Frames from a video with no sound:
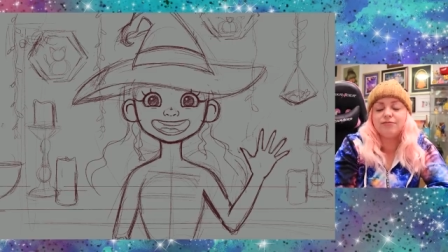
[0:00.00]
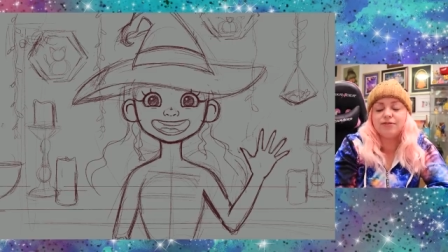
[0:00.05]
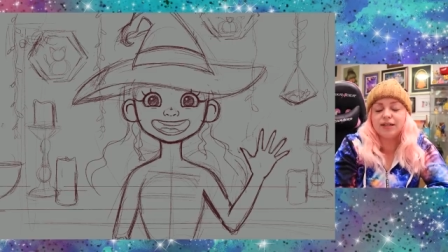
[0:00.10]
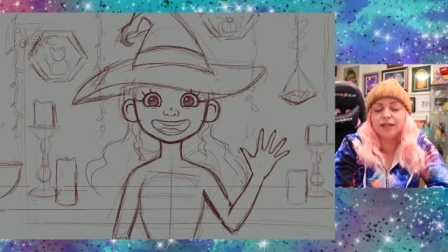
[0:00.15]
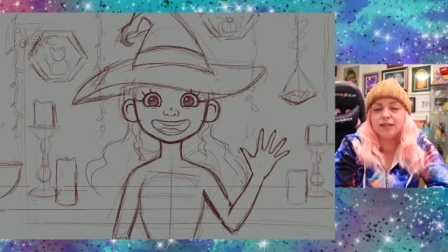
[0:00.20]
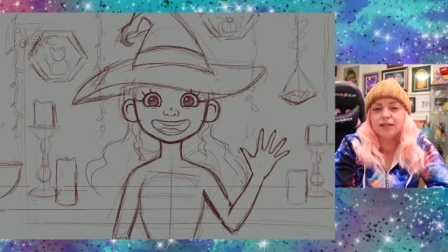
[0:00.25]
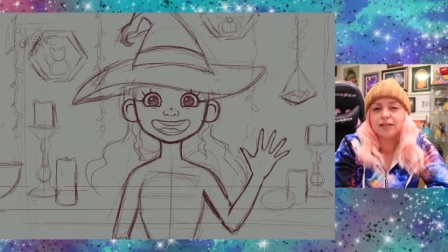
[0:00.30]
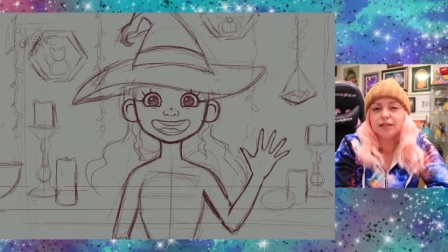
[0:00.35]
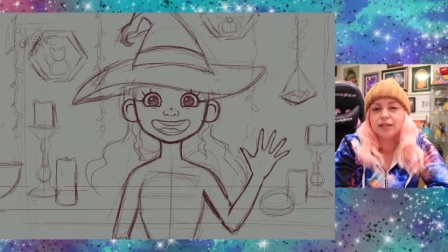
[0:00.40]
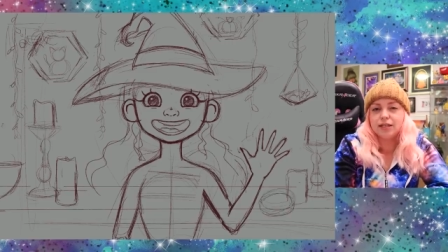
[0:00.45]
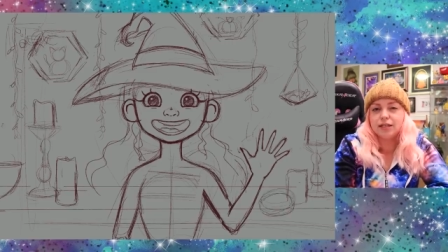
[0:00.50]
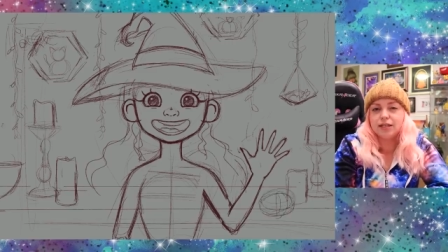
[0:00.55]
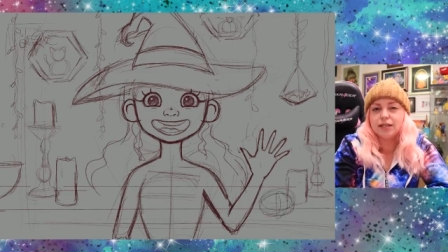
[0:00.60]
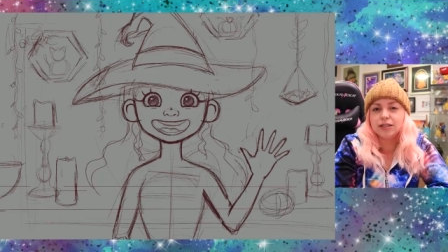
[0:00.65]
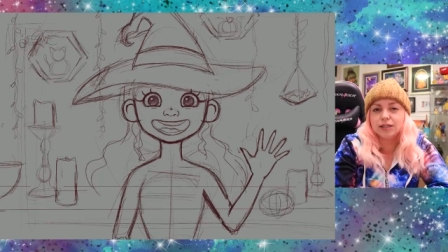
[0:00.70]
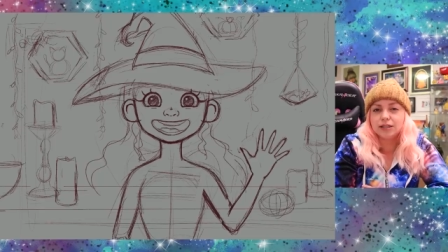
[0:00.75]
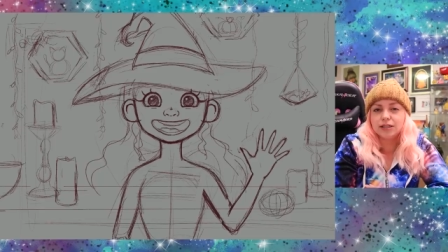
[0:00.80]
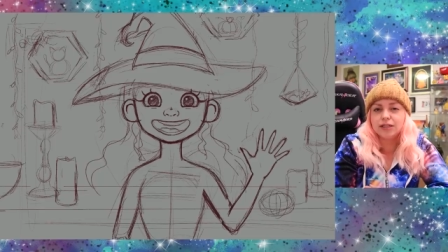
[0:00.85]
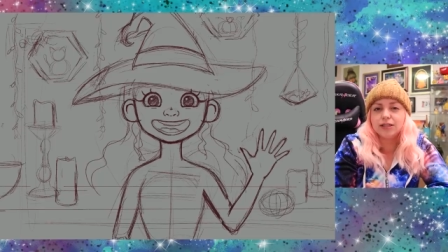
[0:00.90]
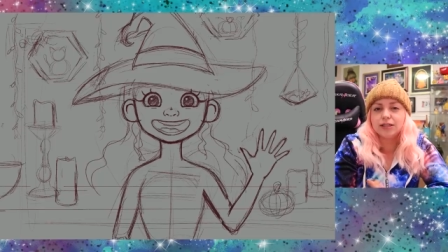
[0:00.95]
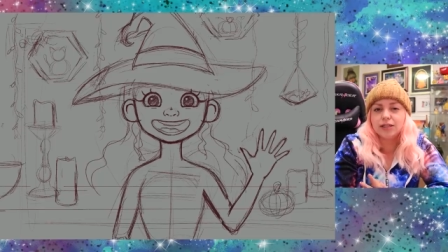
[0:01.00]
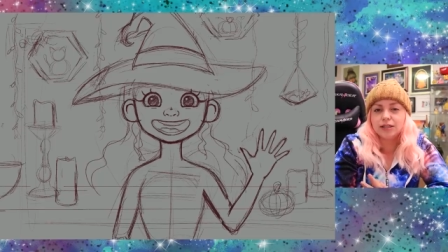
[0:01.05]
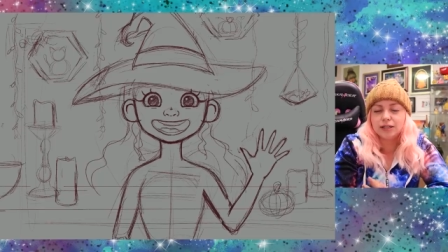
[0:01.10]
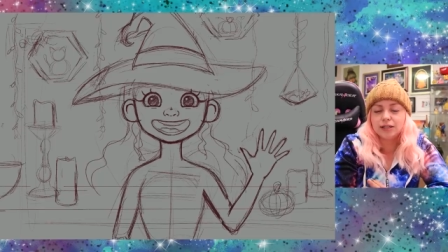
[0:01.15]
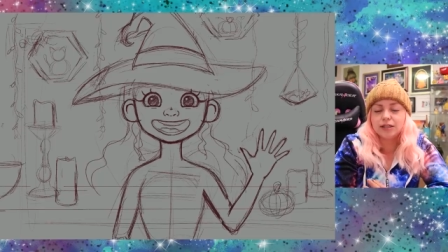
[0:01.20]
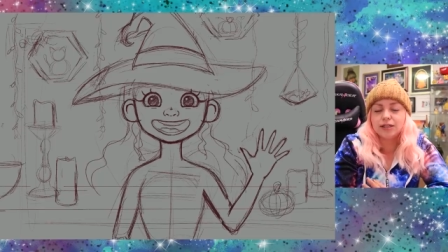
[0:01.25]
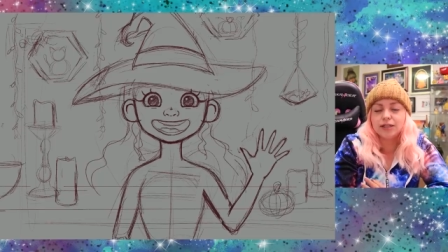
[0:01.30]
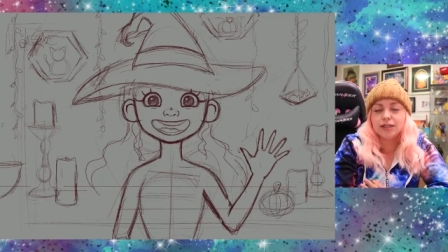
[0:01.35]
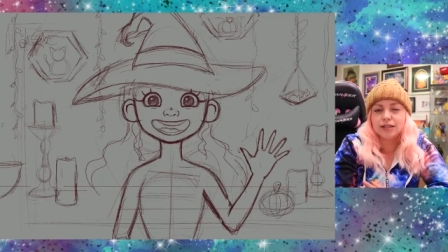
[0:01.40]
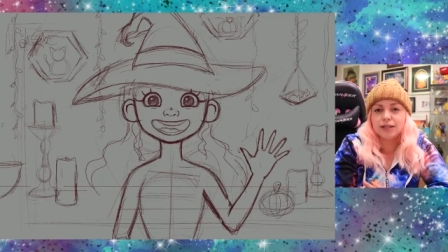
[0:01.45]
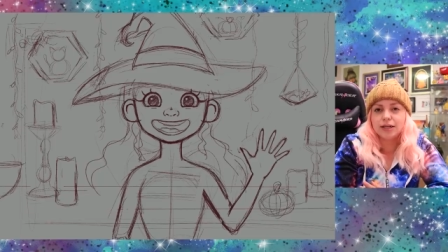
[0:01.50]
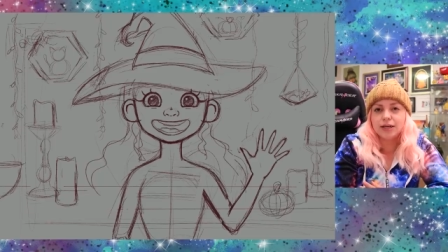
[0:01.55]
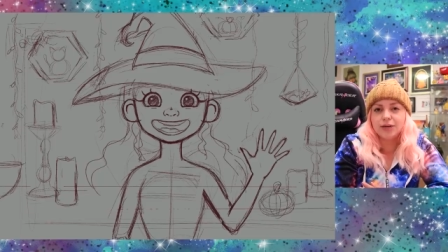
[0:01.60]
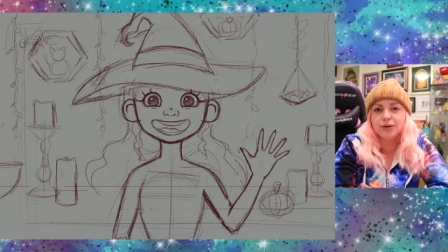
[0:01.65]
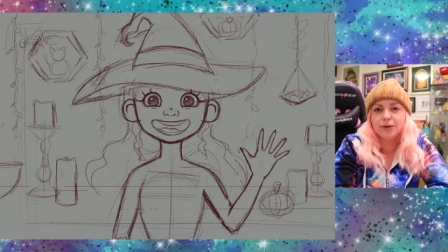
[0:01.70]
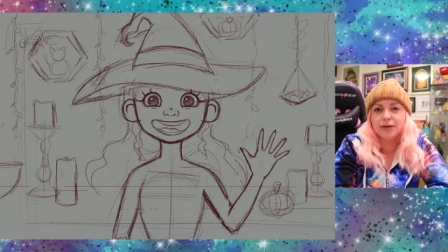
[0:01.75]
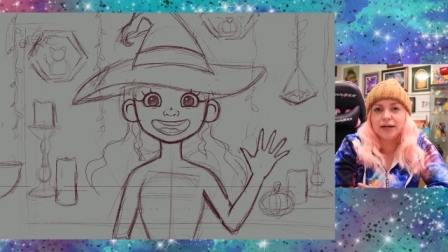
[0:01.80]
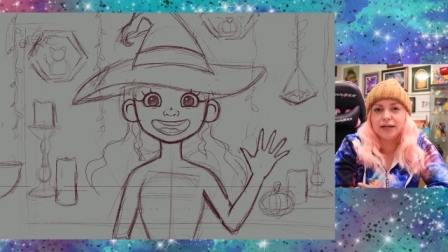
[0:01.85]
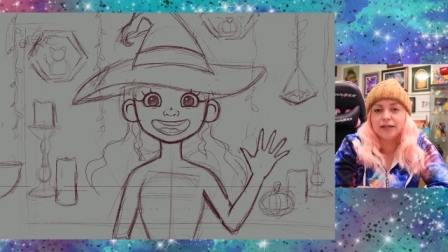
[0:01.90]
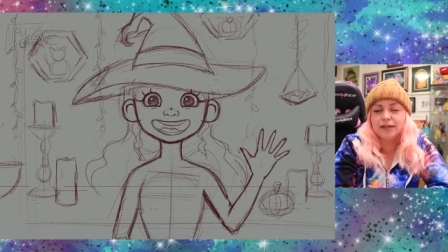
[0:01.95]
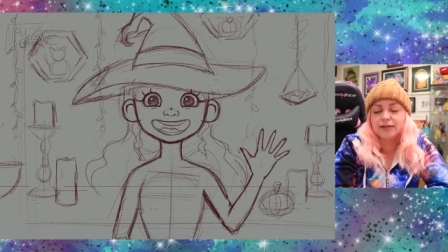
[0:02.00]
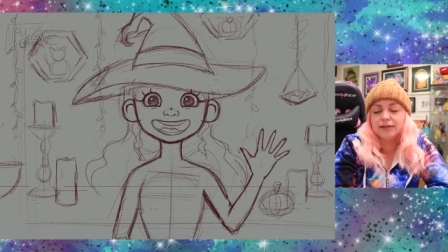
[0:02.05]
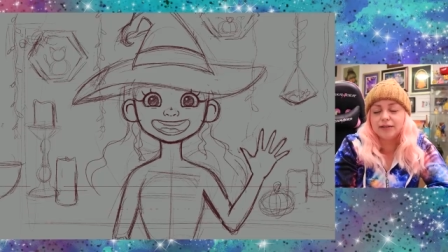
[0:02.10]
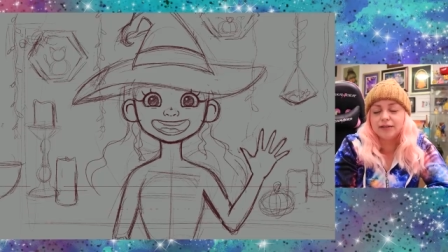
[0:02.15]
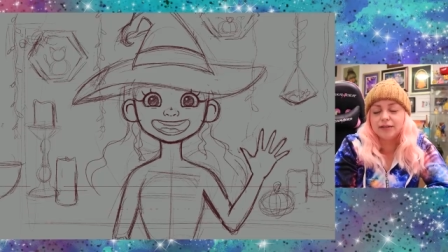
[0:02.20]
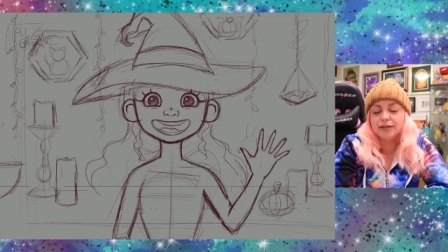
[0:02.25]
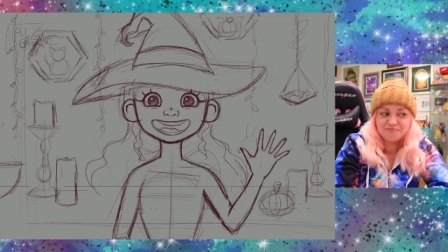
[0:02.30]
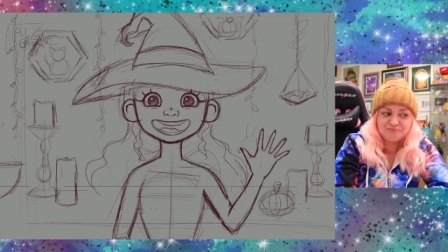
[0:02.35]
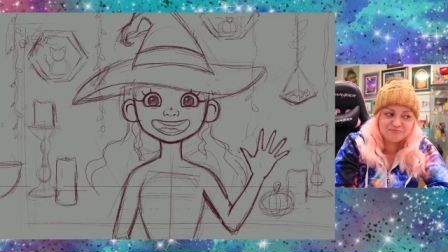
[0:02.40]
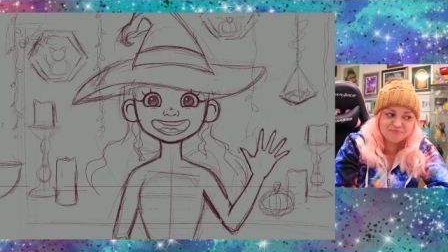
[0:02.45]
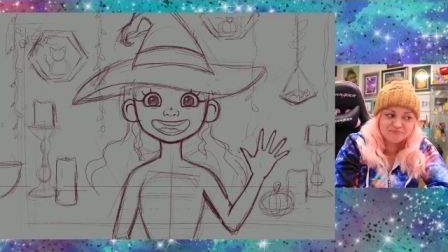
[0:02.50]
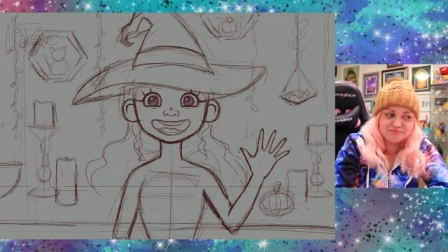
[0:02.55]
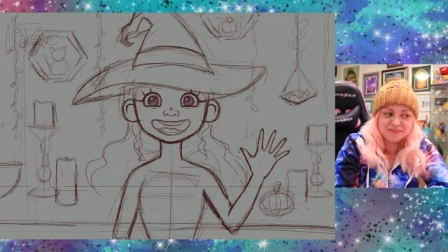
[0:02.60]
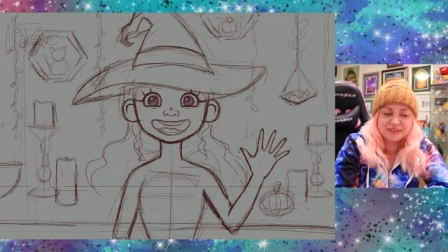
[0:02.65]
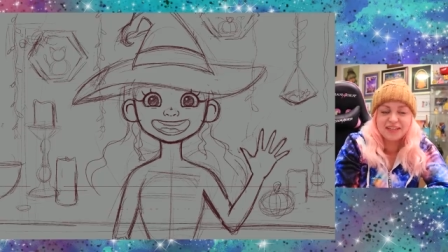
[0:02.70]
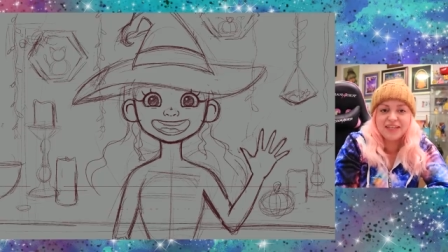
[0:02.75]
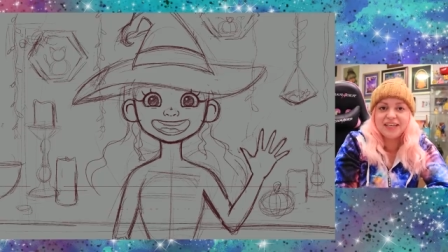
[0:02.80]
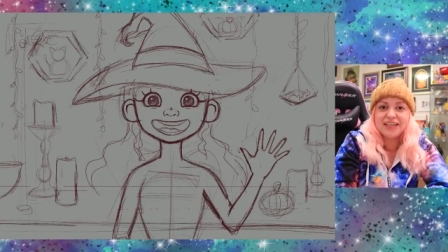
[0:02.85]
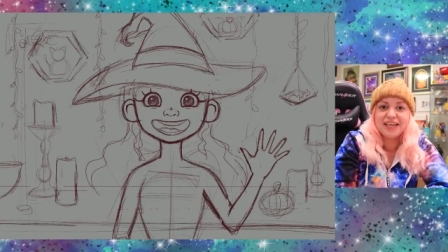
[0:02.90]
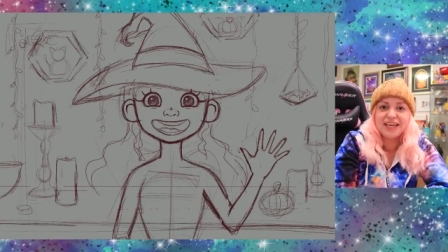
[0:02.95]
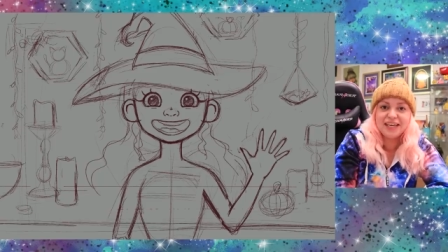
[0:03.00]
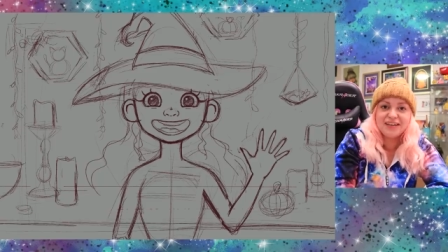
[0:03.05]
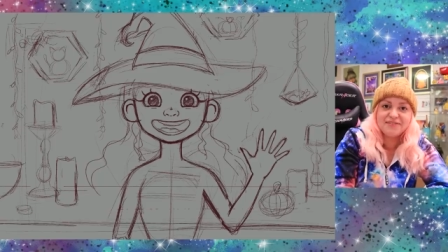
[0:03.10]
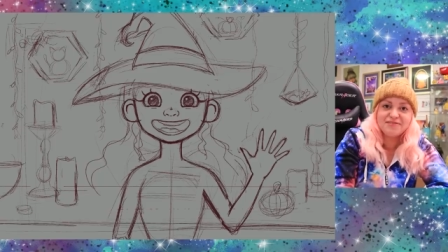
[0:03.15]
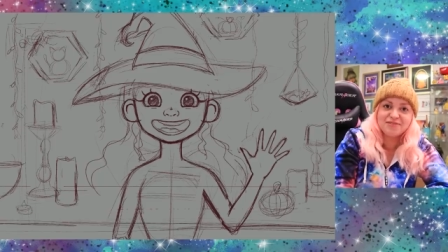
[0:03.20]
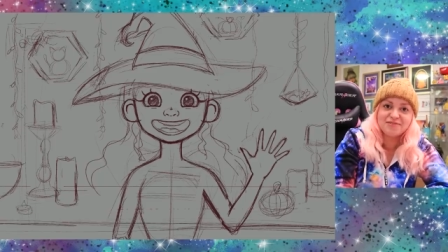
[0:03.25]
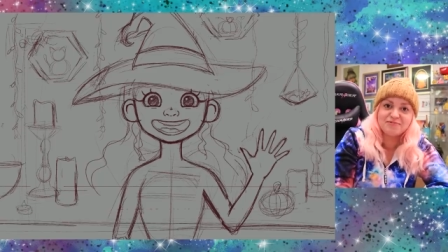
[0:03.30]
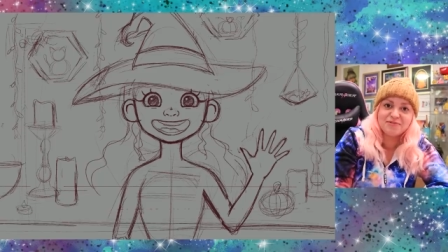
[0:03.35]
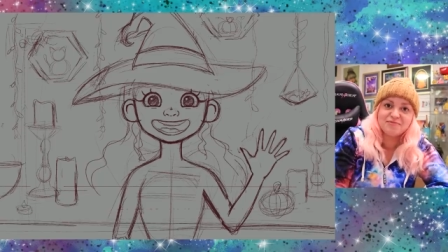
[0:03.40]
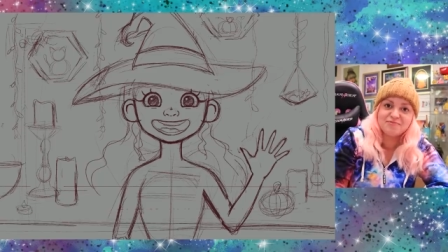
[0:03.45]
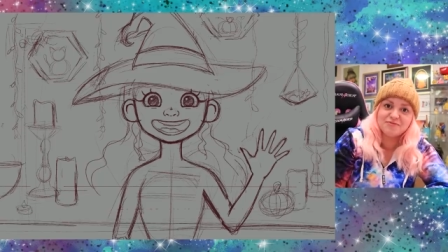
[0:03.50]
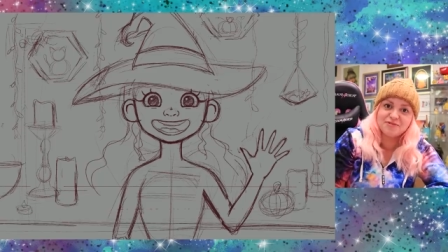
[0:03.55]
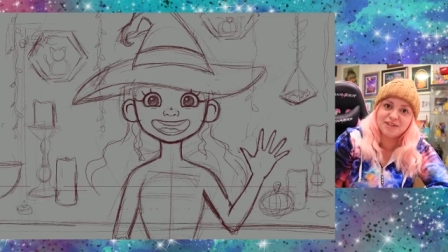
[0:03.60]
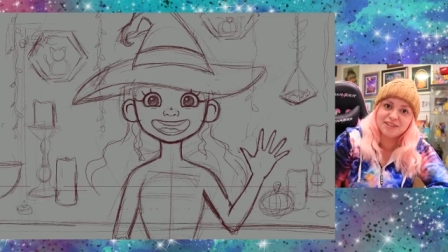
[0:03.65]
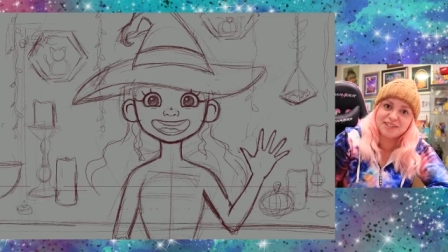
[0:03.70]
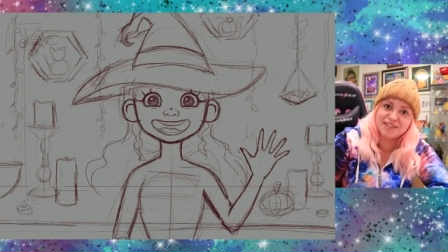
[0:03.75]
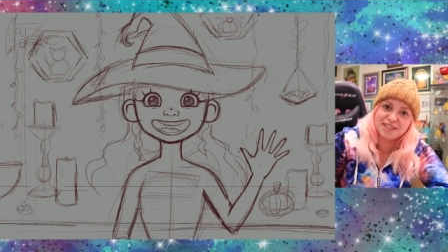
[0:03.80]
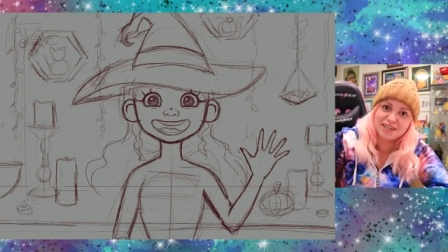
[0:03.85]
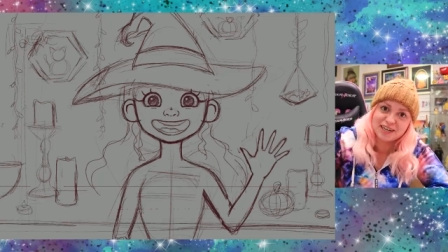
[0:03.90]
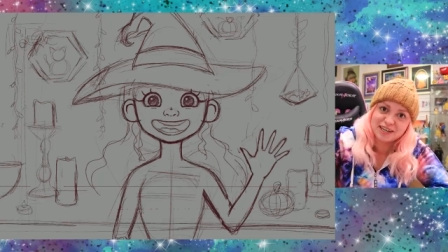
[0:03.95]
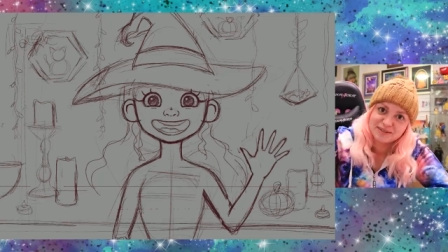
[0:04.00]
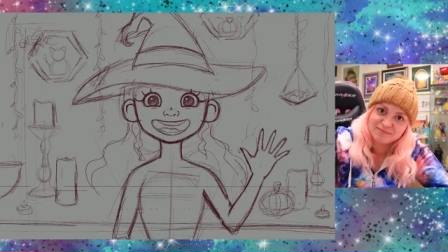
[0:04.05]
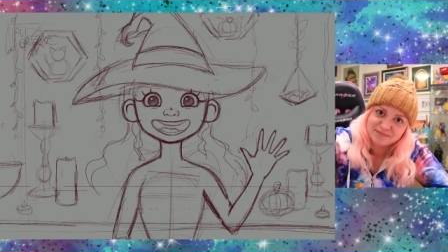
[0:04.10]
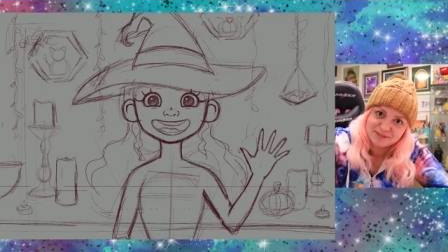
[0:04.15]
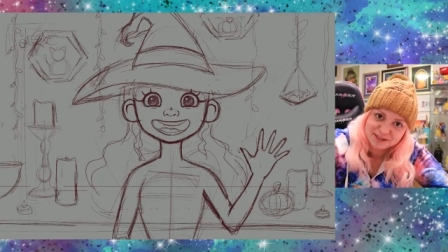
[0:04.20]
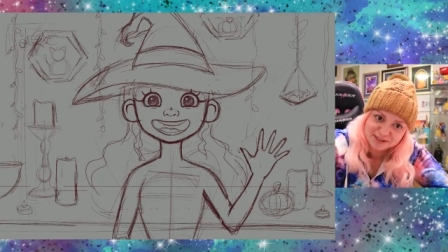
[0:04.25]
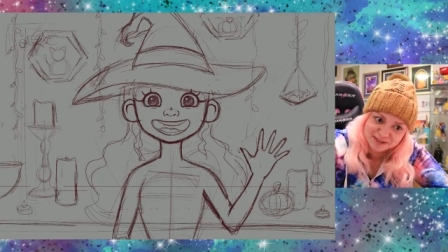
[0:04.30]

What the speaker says: Like, it's gonna take a while. It gives me more time